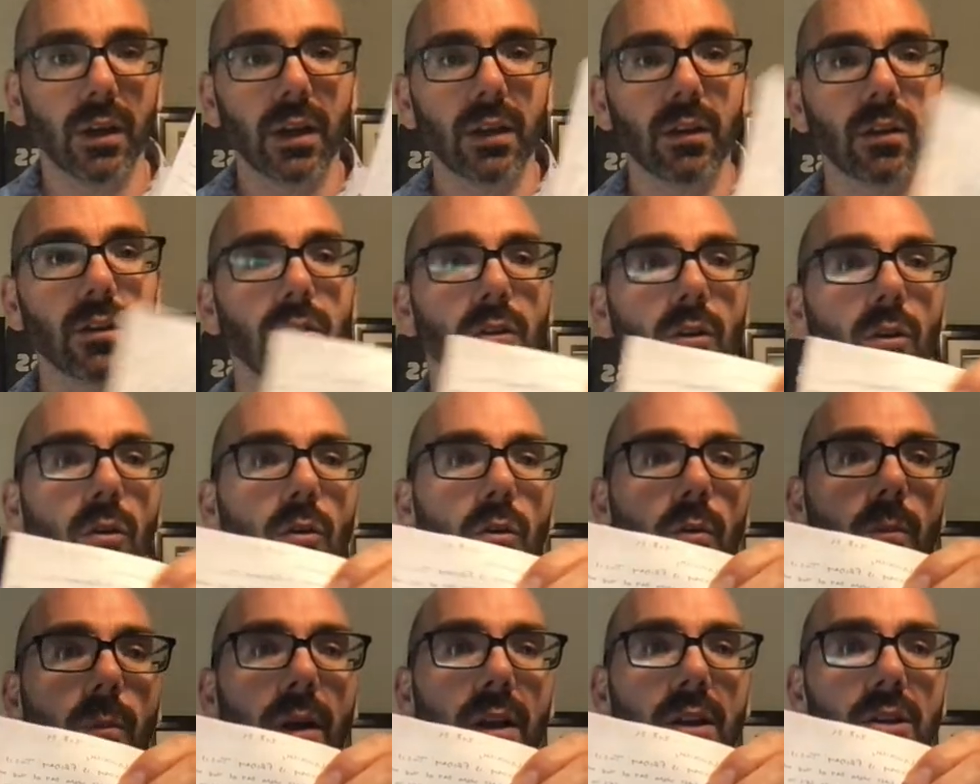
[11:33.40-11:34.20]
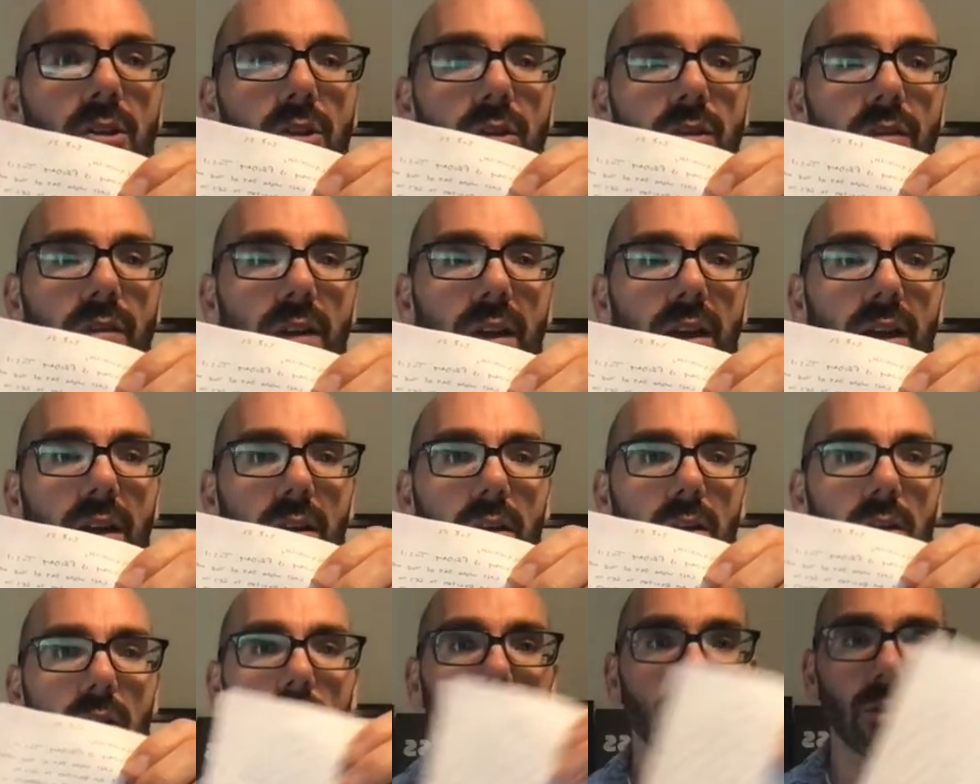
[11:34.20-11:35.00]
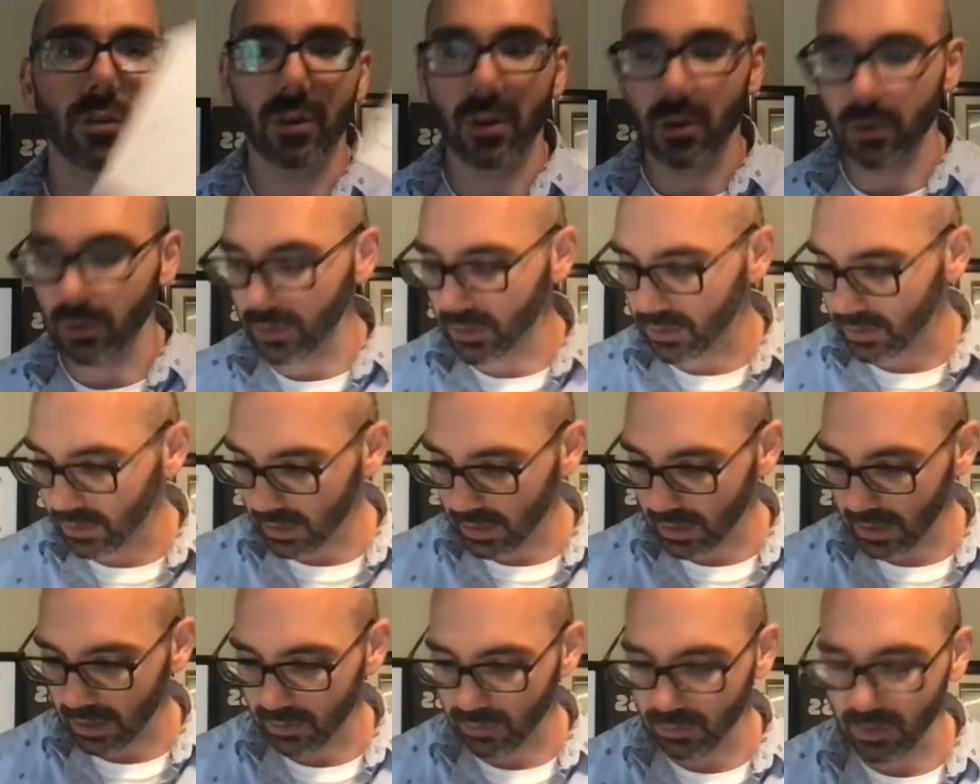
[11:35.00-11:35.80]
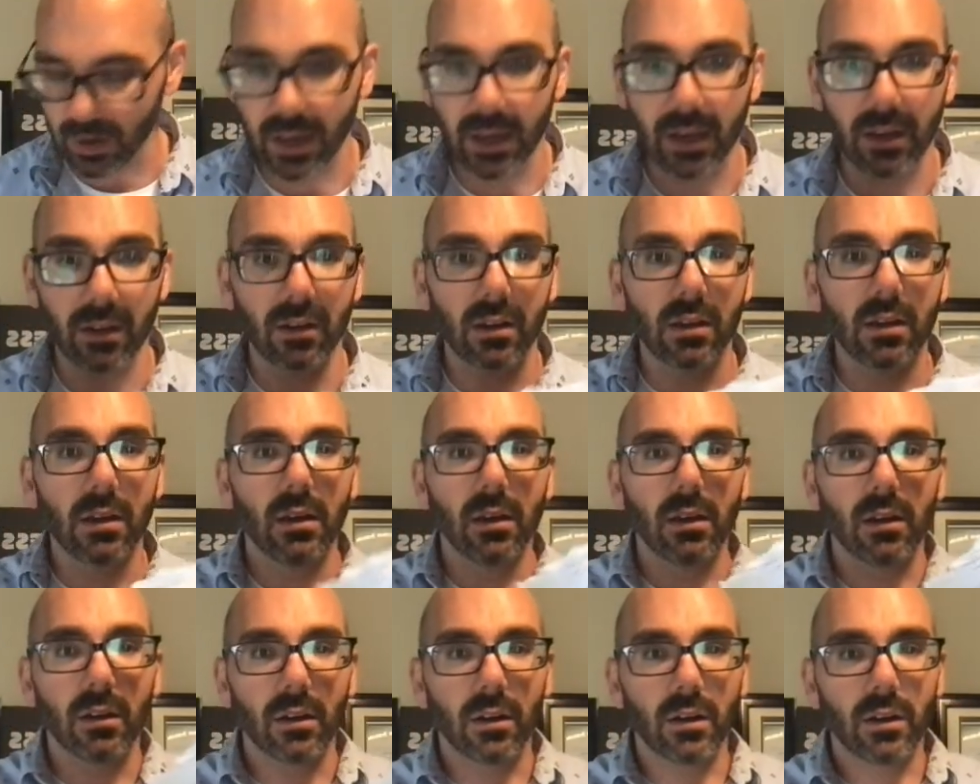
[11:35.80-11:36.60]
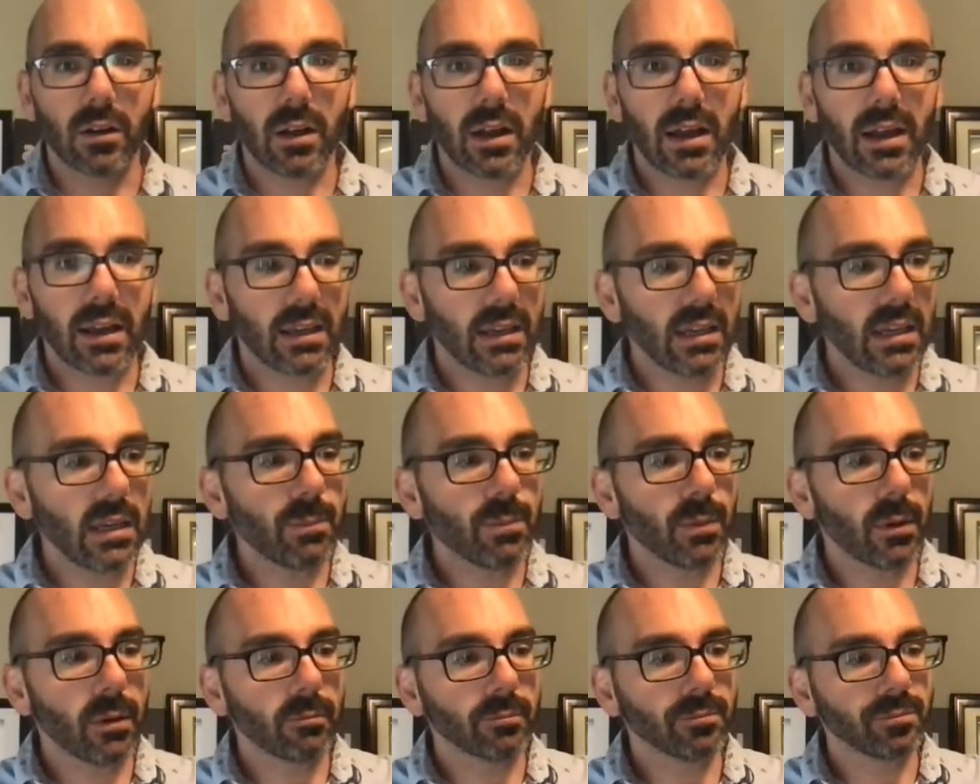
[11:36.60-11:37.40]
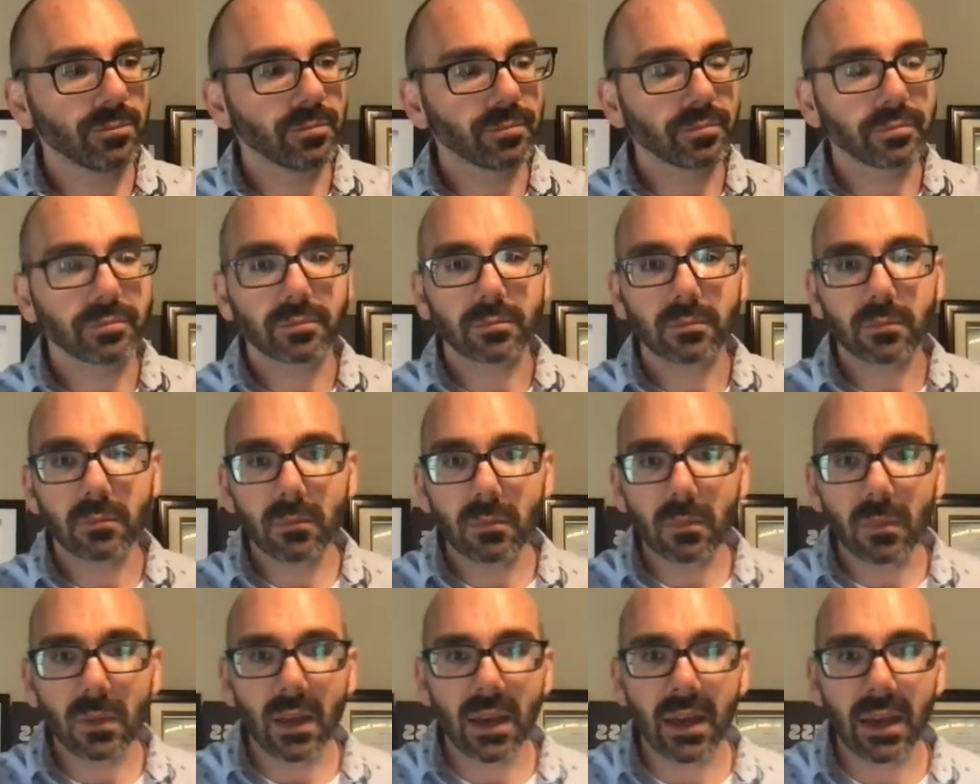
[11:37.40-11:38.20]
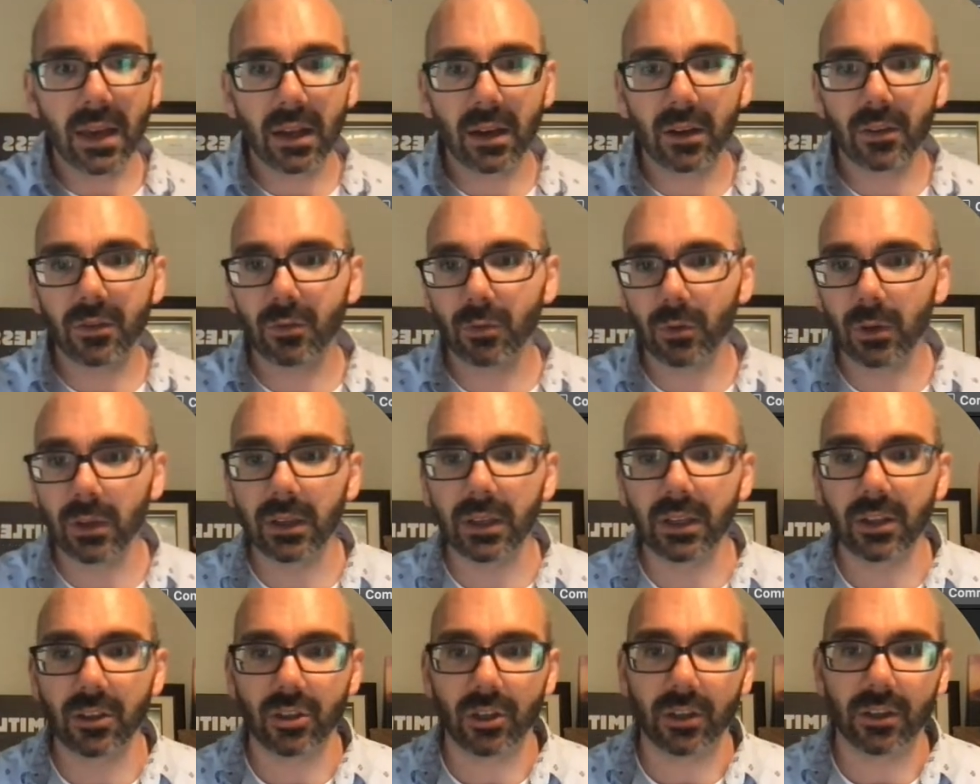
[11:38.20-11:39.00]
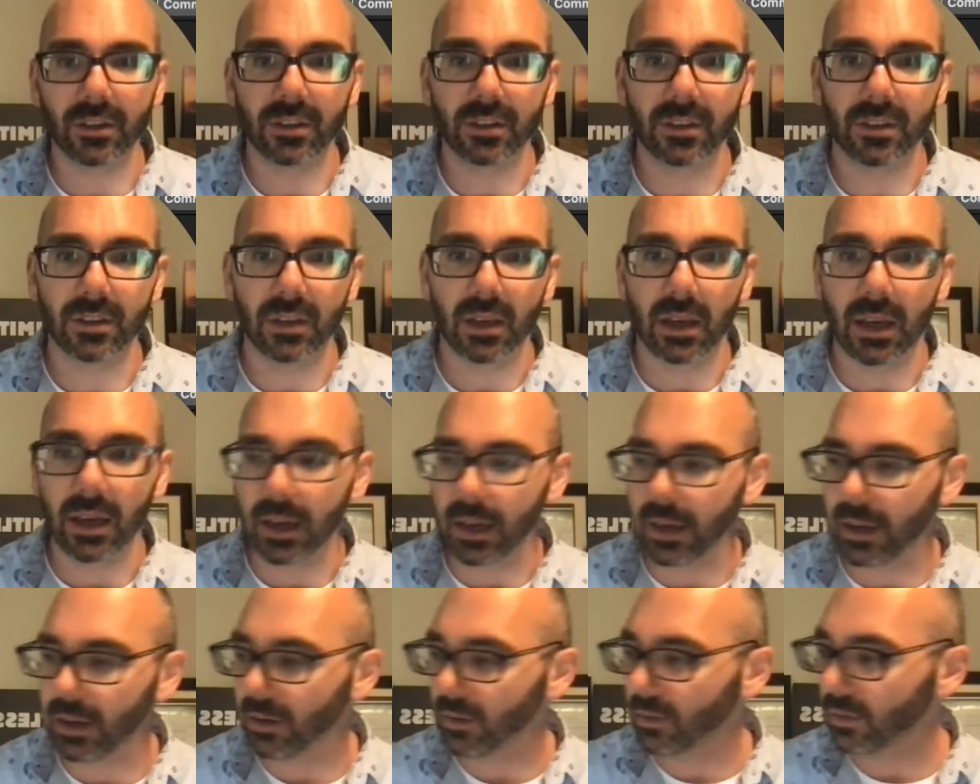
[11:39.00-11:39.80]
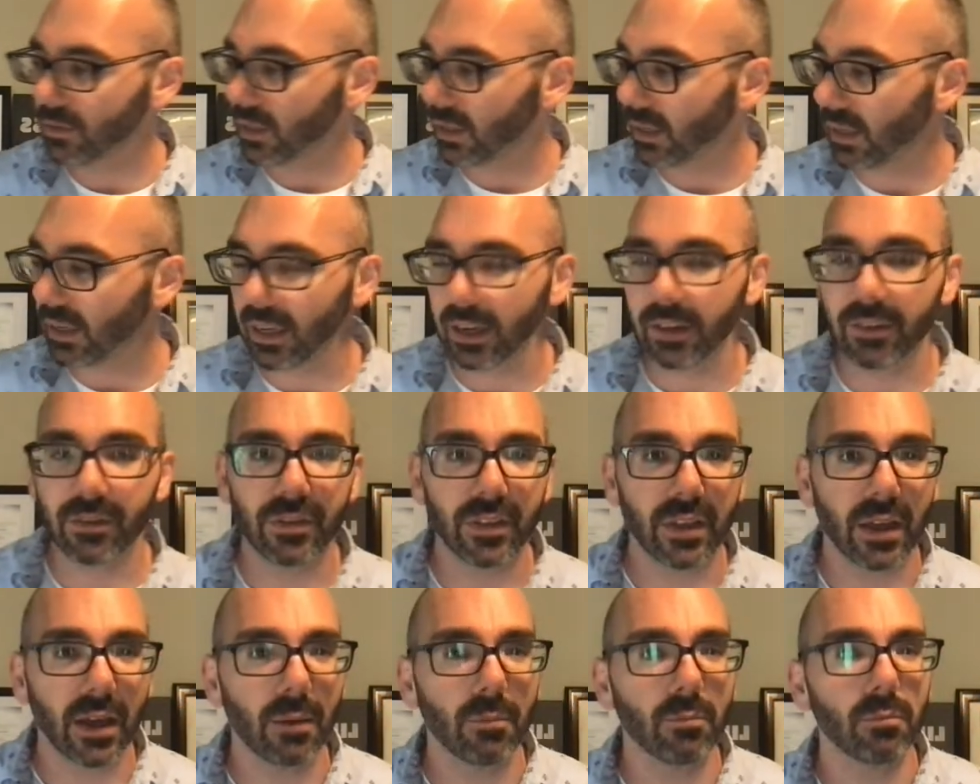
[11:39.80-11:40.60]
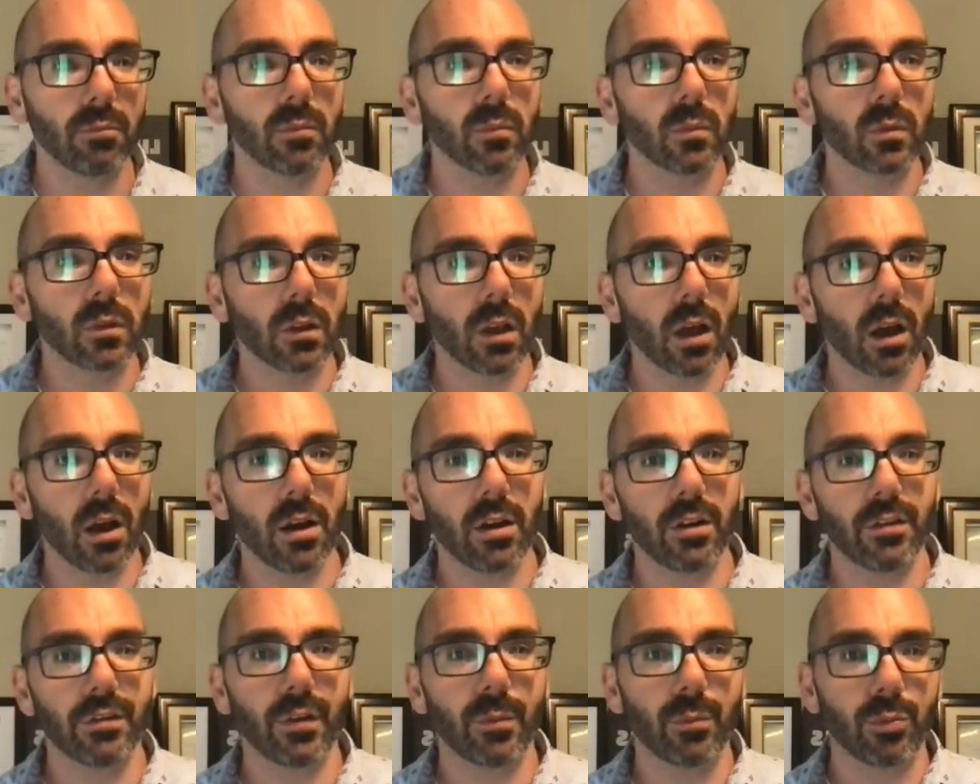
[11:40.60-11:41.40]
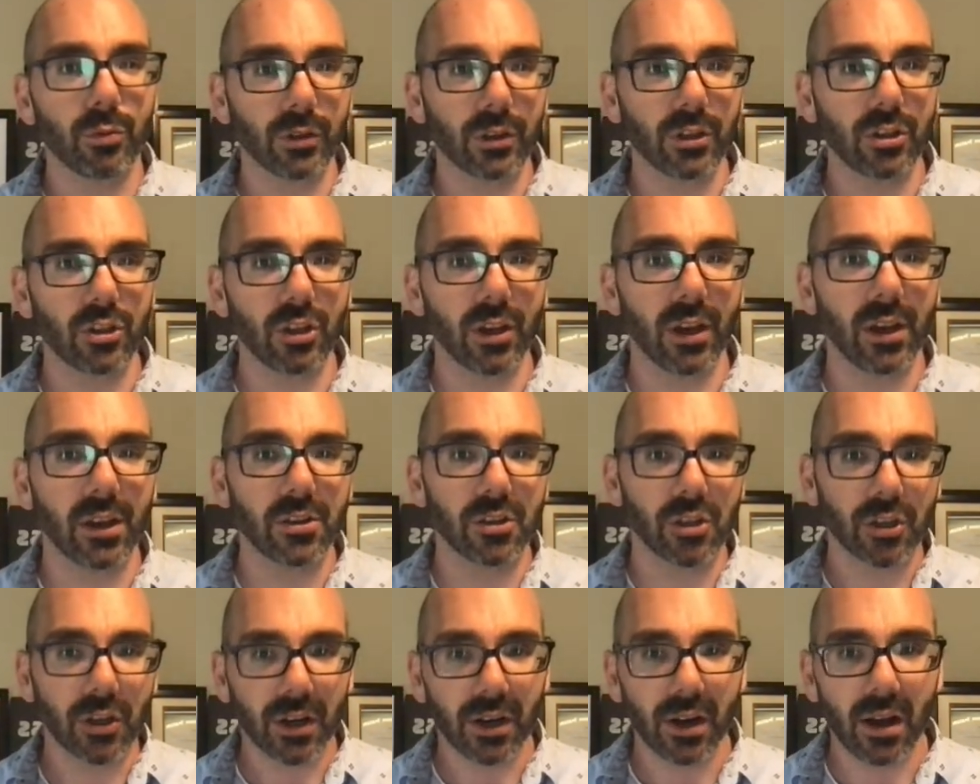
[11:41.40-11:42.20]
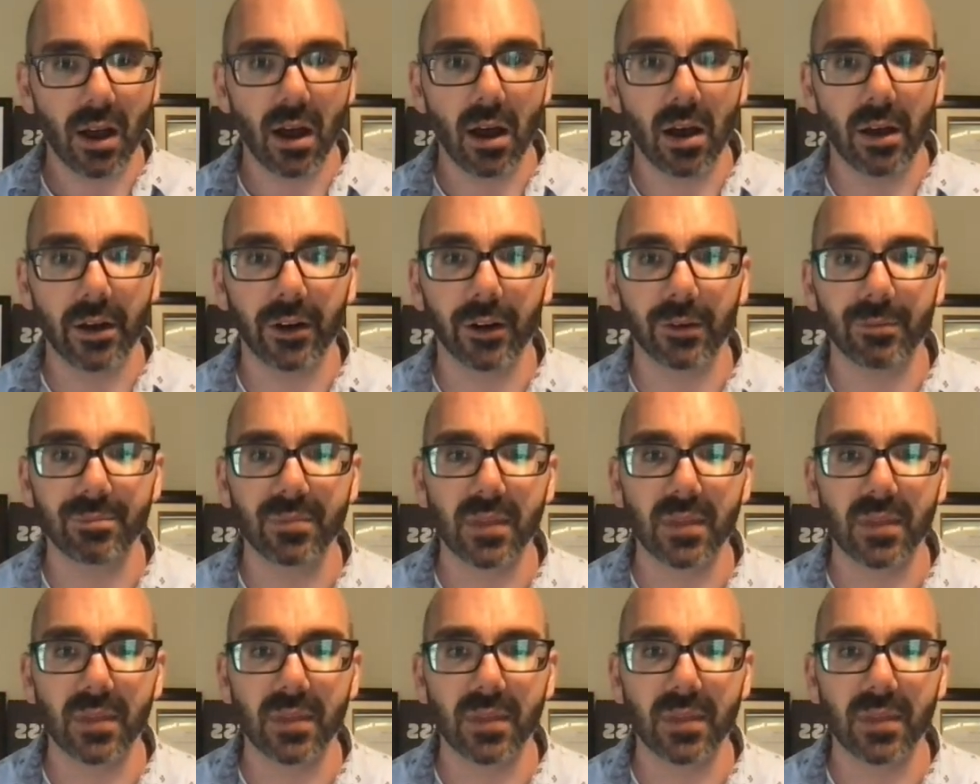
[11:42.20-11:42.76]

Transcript: there's a whole bunch of like little notes that I write. I keep them and it's really just uh, to give them love, appreciation, and honor.